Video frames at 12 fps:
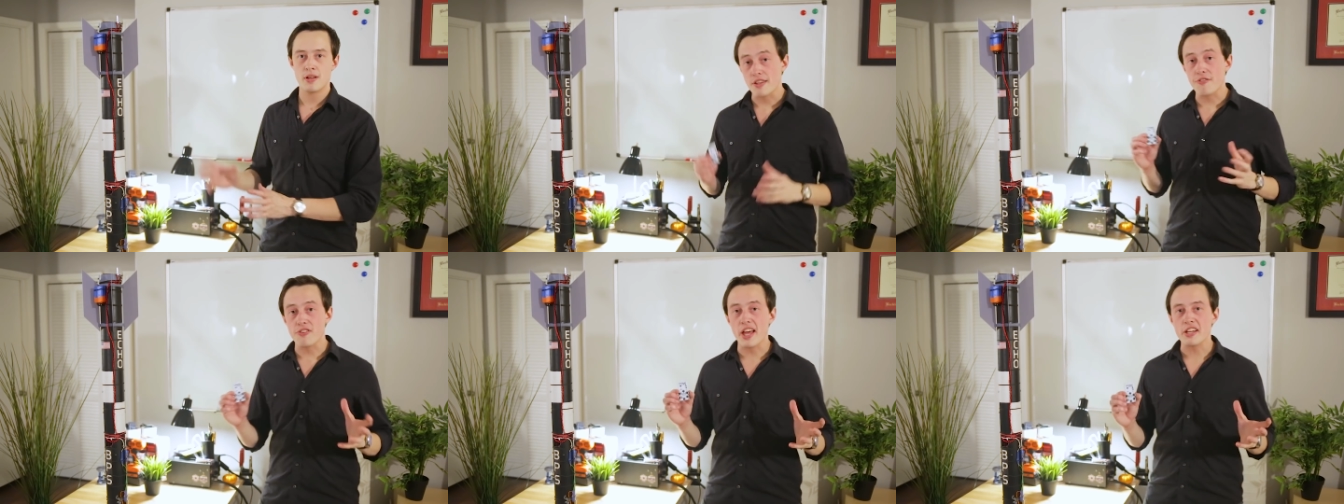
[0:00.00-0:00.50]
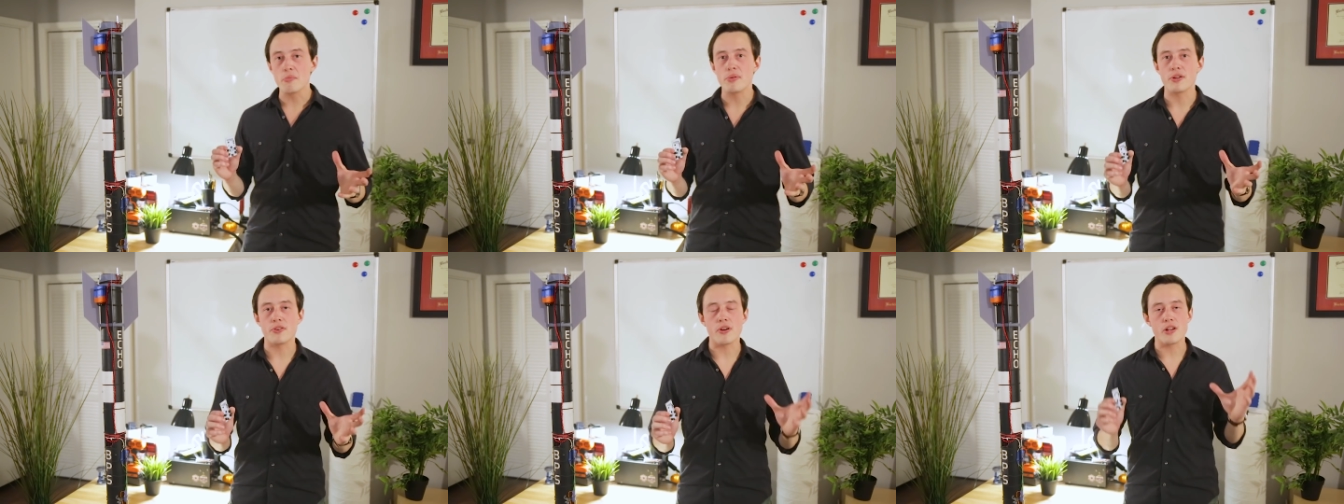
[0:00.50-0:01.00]
The flight
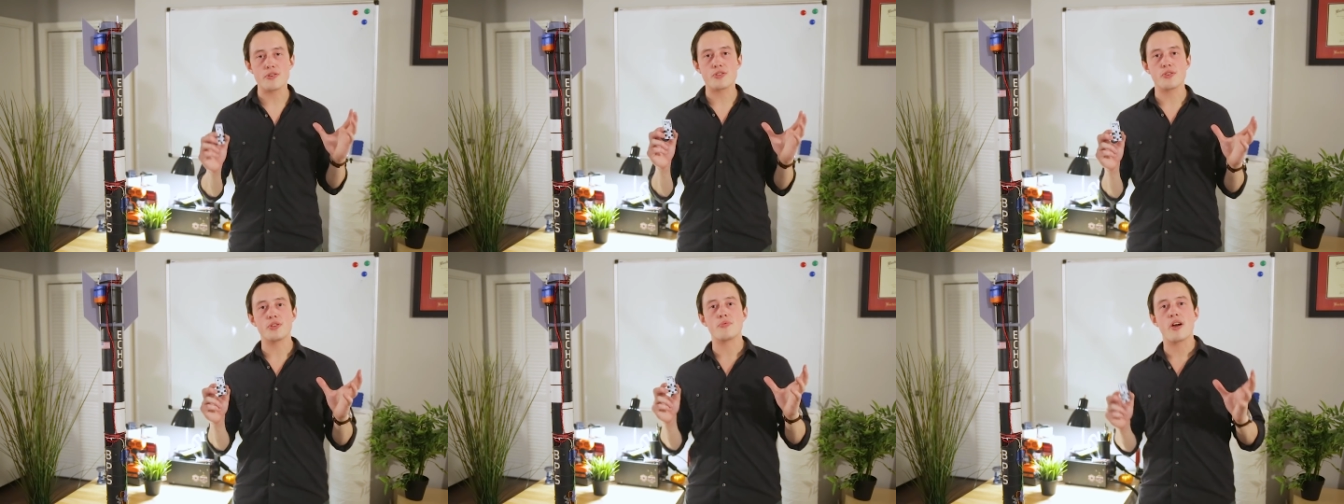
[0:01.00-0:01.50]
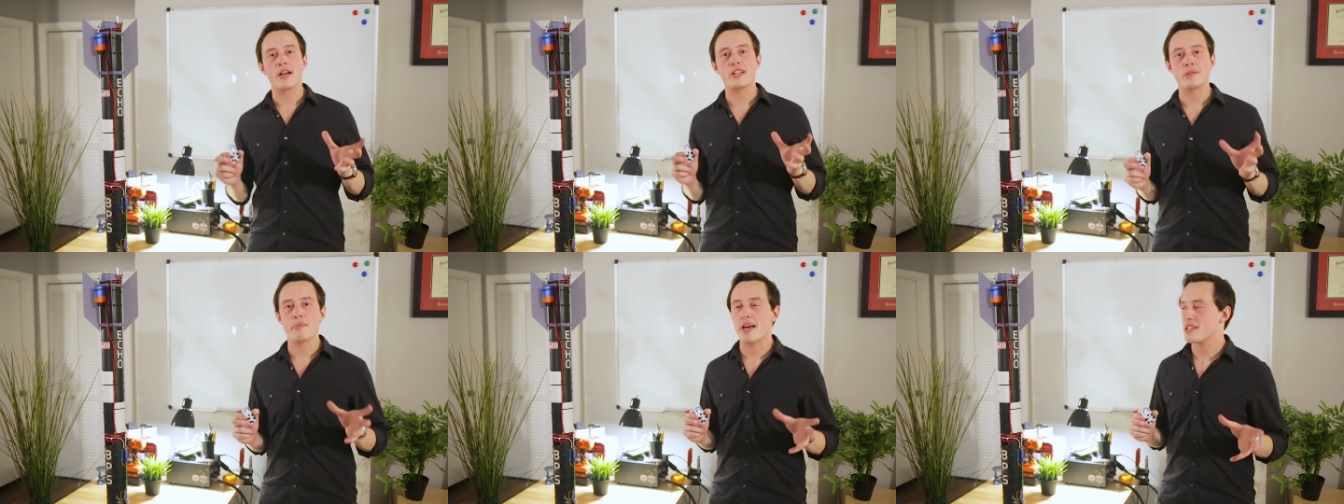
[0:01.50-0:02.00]
computer understood the
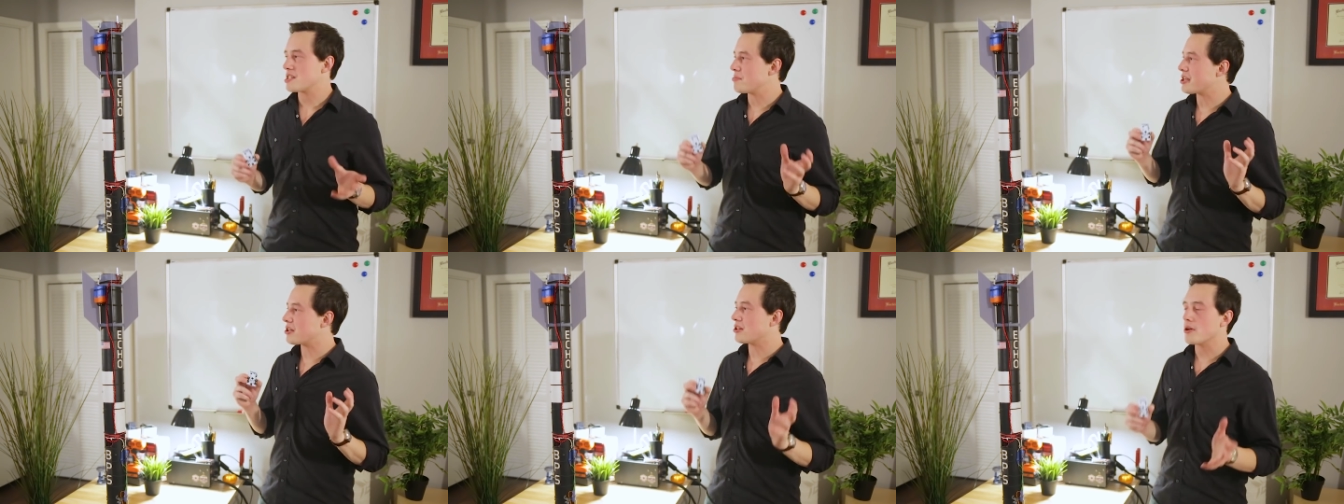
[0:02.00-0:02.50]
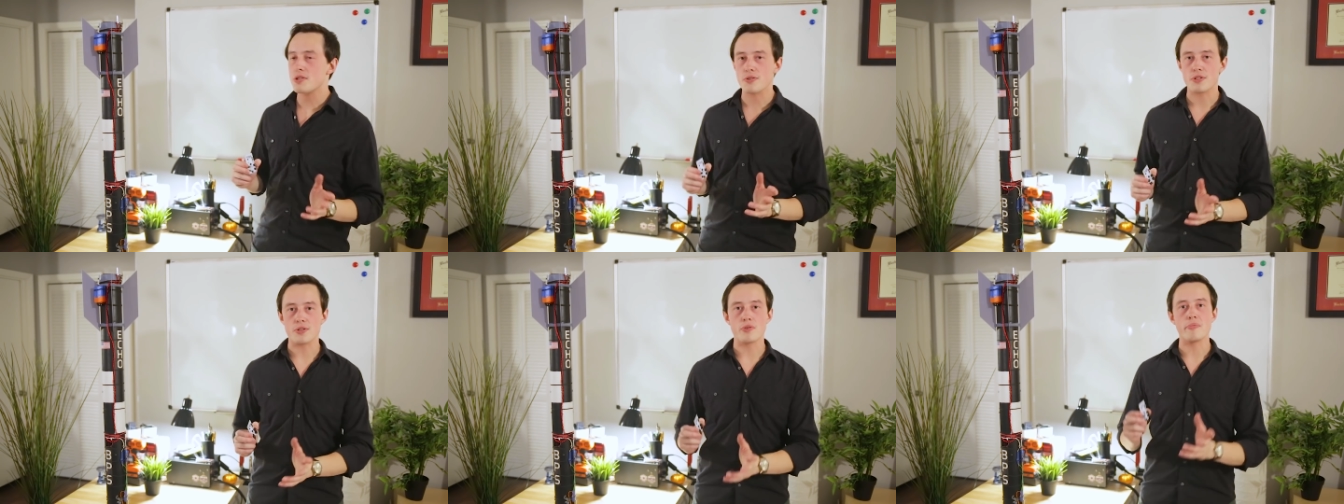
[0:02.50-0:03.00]
rocket's mass to be
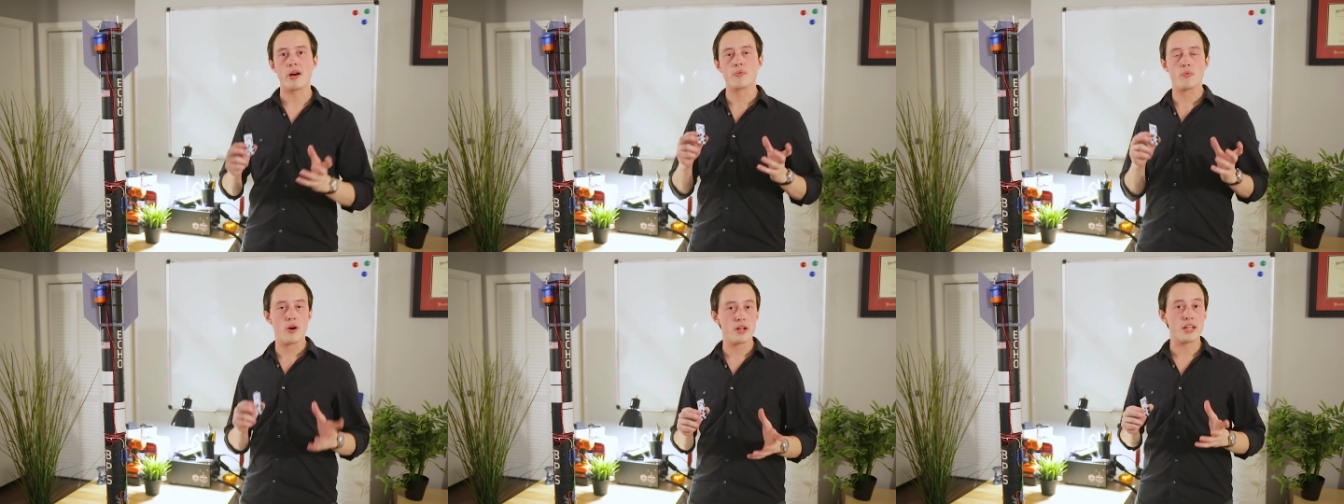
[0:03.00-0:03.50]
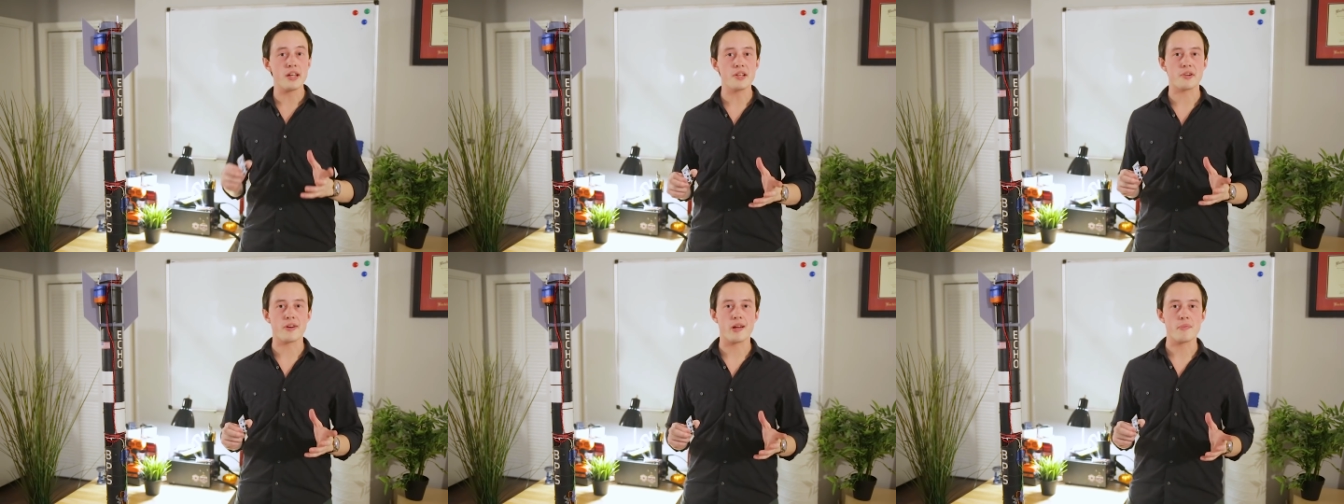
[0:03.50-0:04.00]
closer to about 1
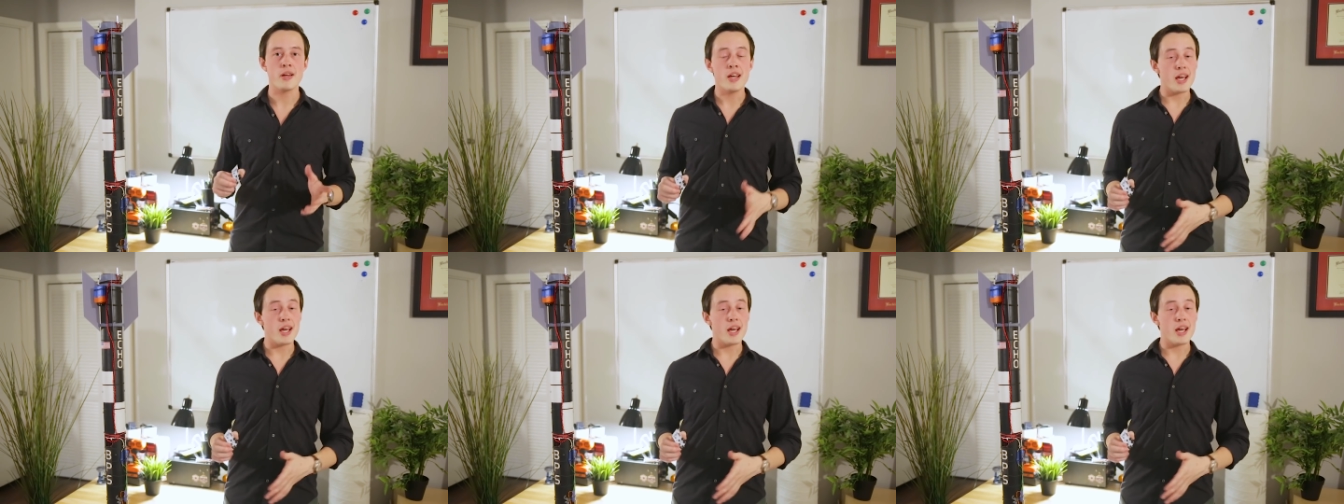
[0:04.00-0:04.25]
kilogram,